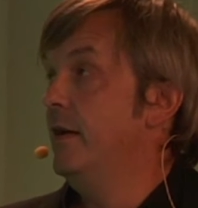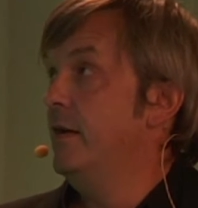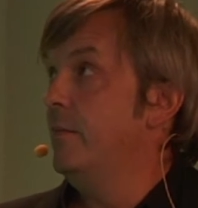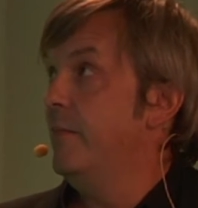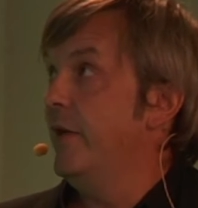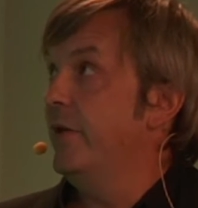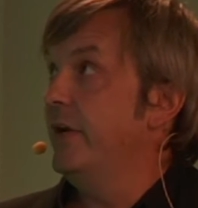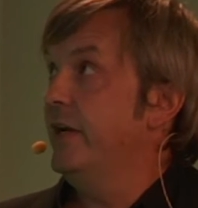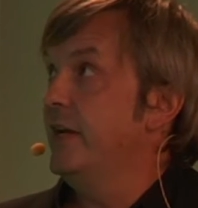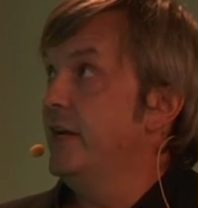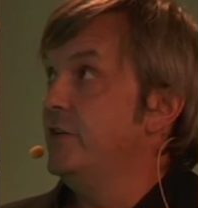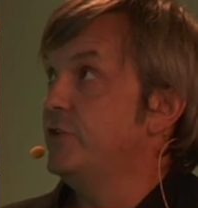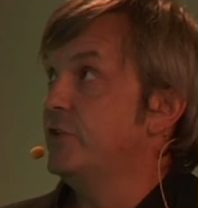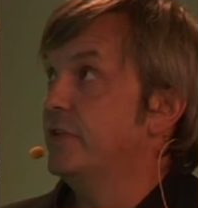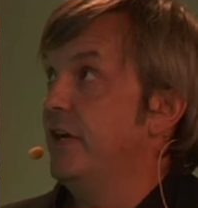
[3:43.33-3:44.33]

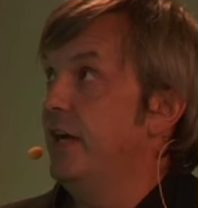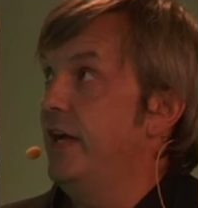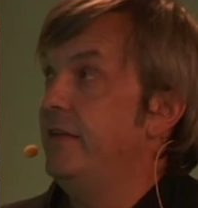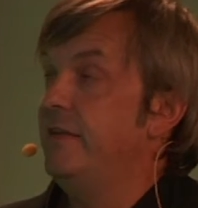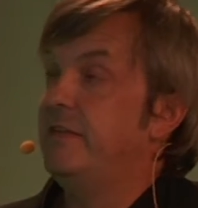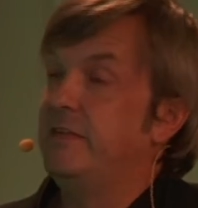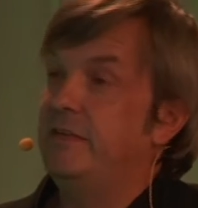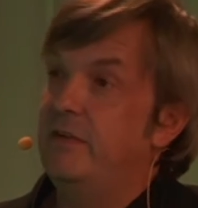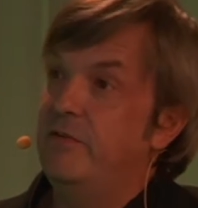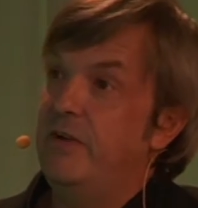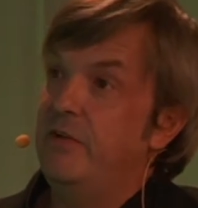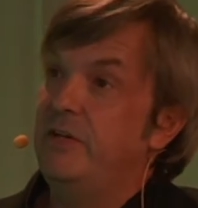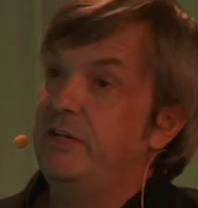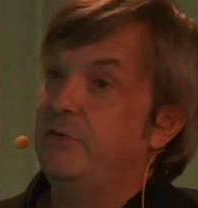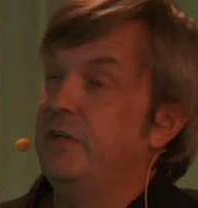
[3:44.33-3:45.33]
Marrakesh and the
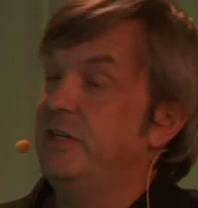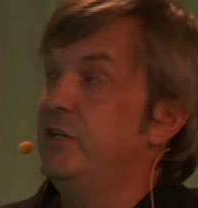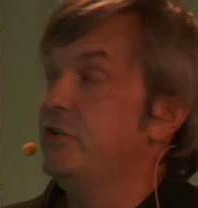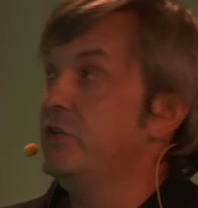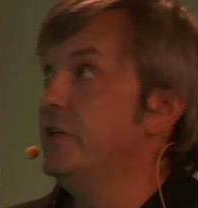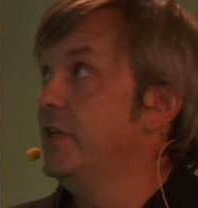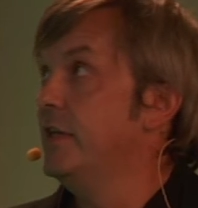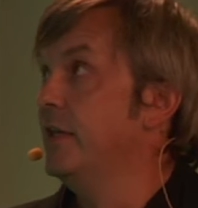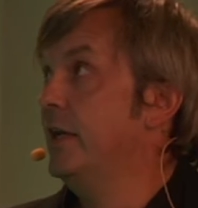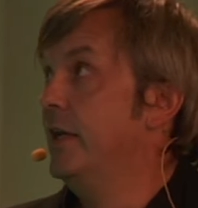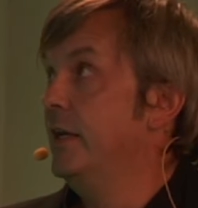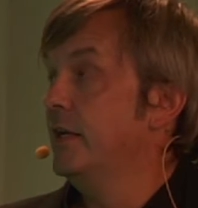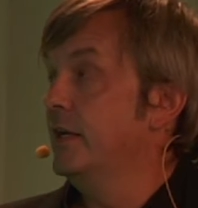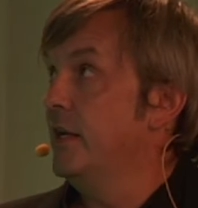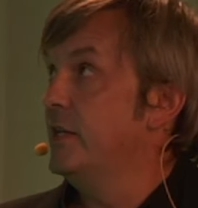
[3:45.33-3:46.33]
very traditional
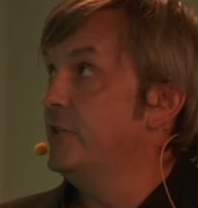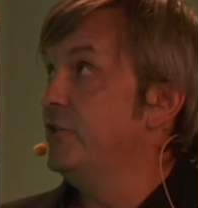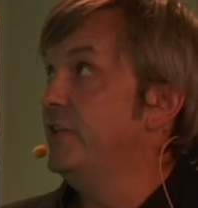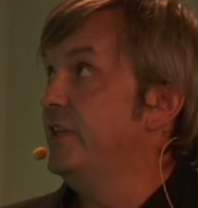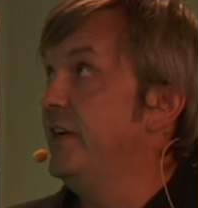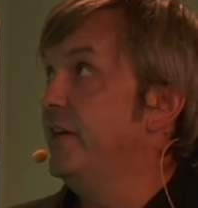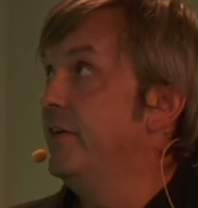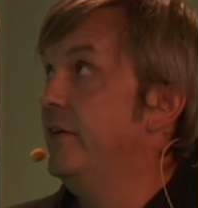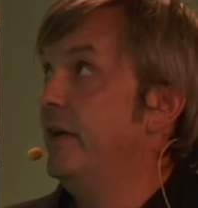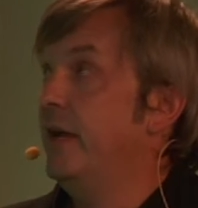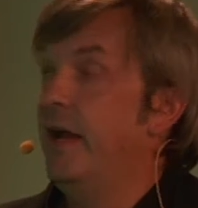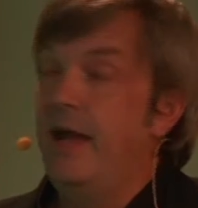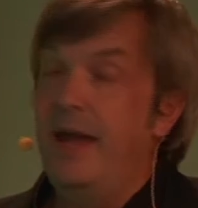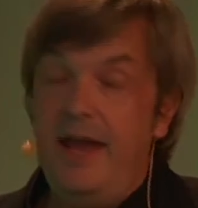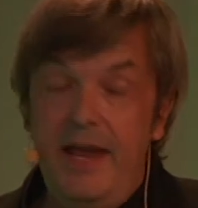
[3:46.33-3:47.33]
culture there
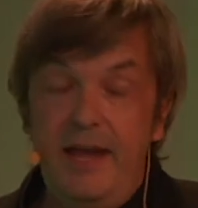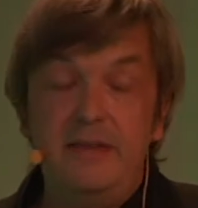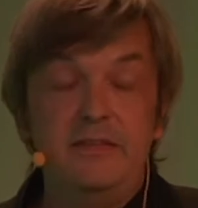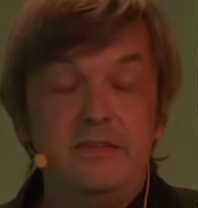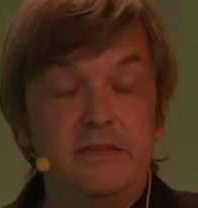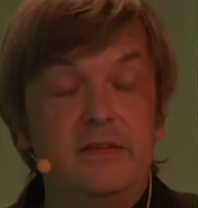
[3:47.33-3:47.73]
and